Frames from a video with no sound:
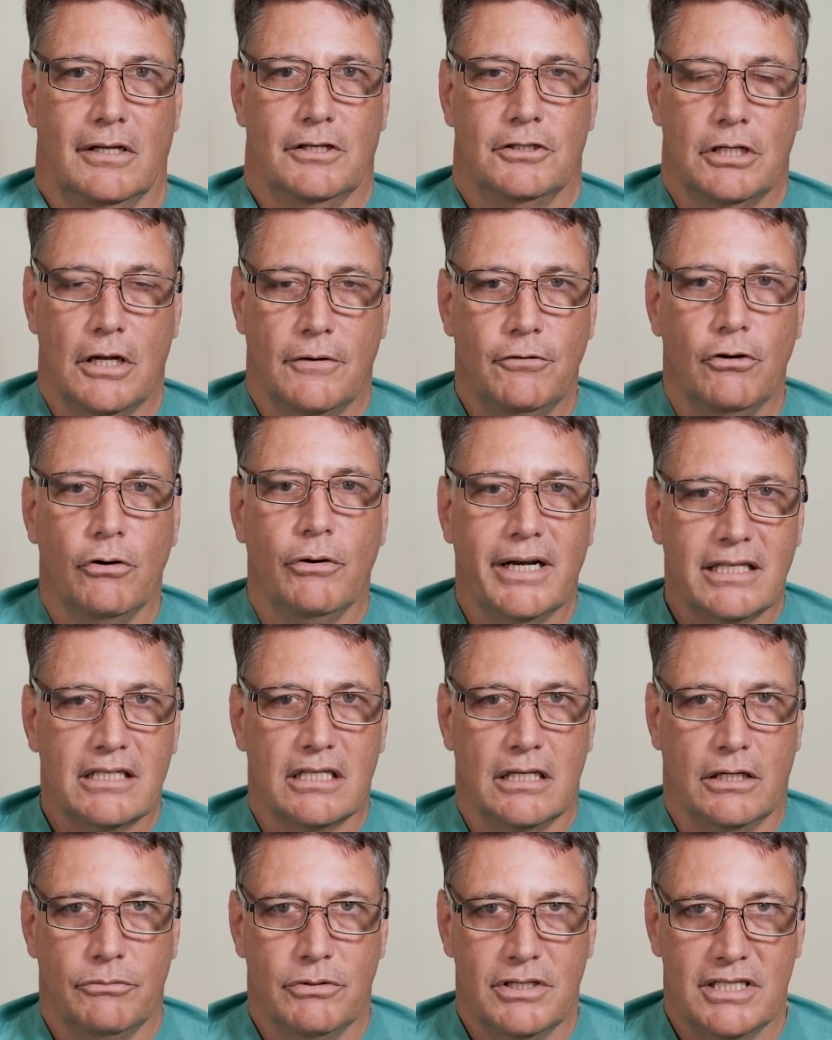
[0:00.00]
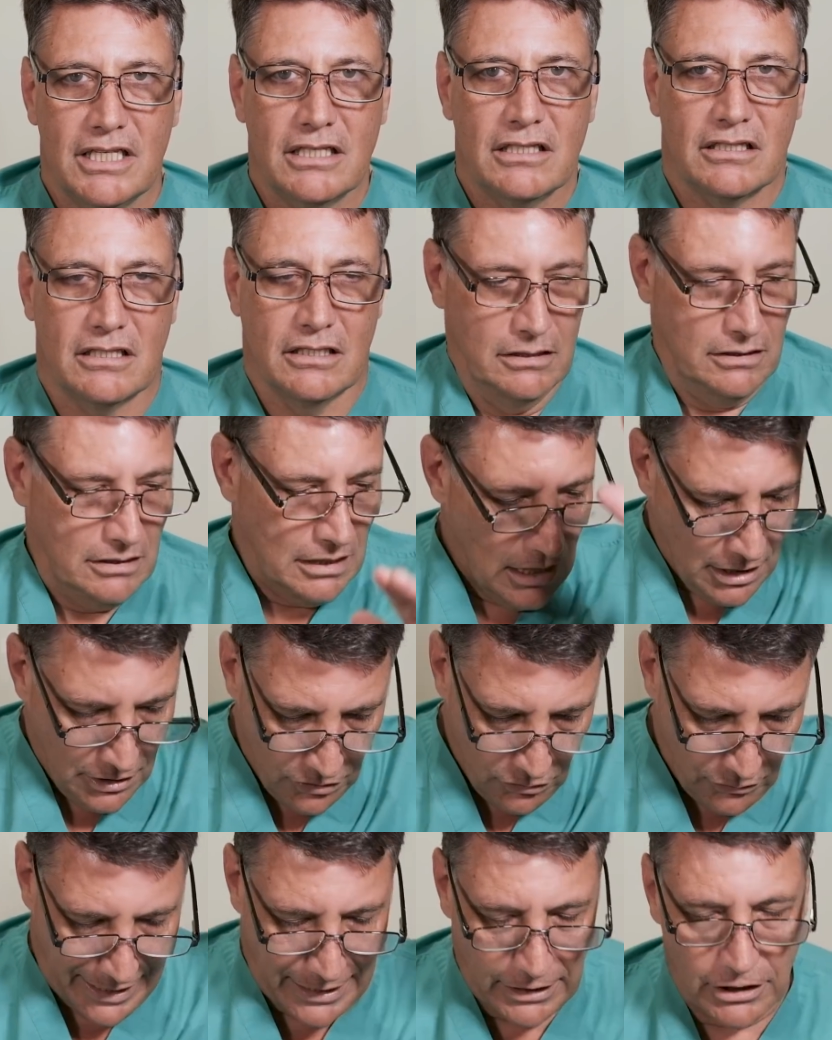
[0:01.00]
So if you're insulin resistant,
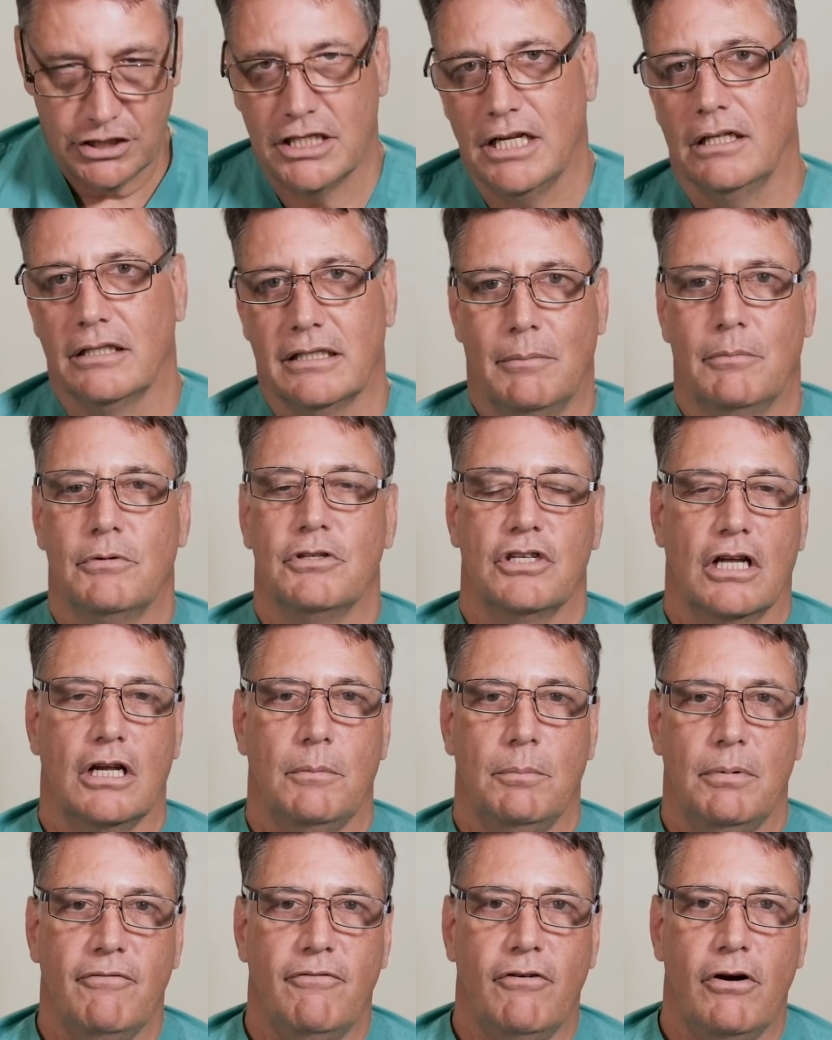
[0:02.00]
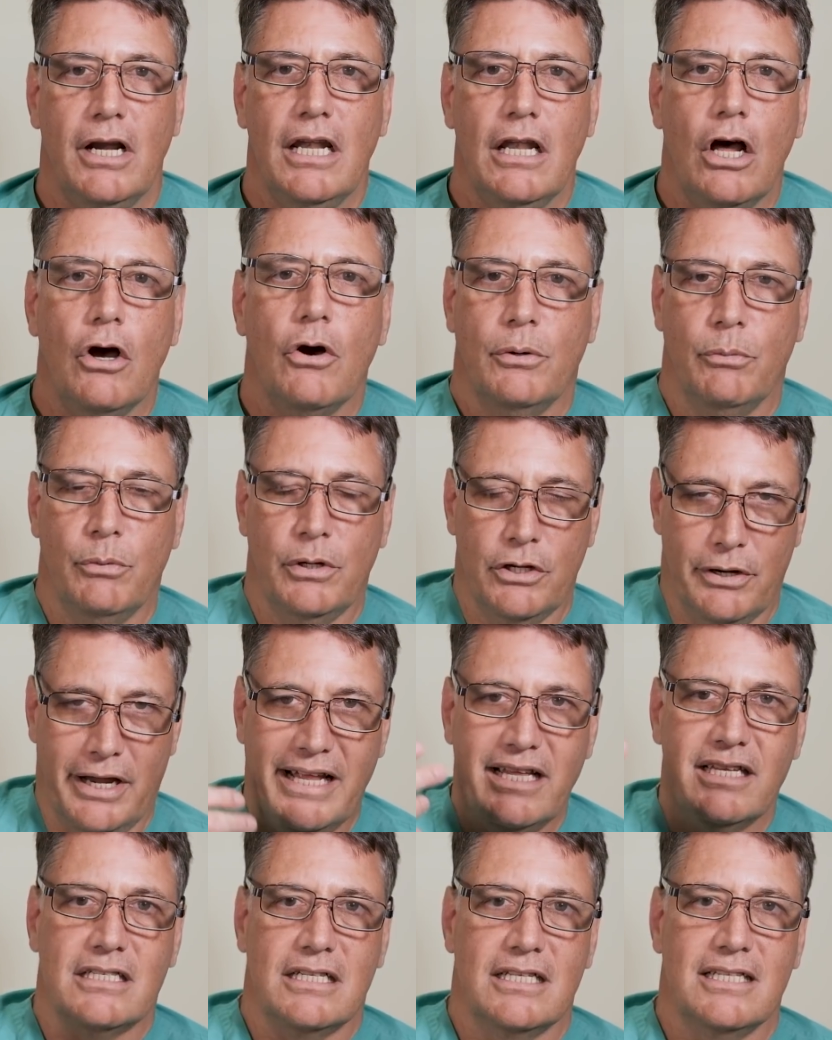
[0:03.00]
your HDL numbers are going to be very low. And when you're
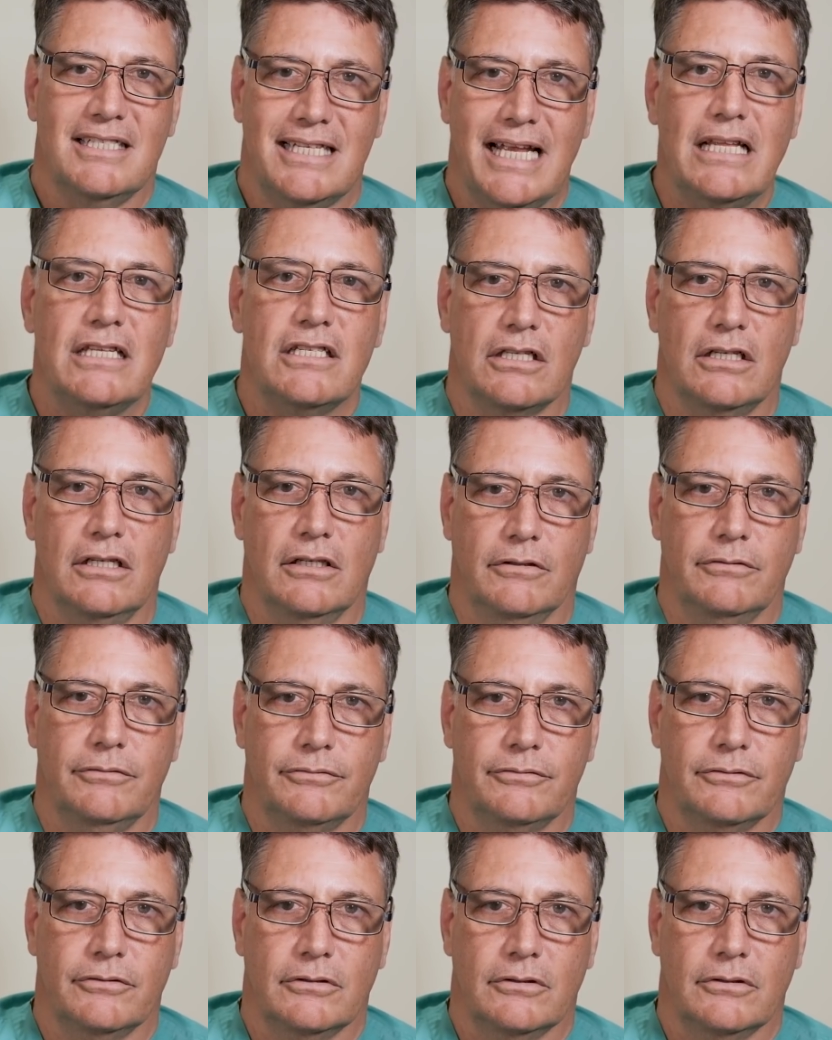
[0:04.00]
insulin sensitive,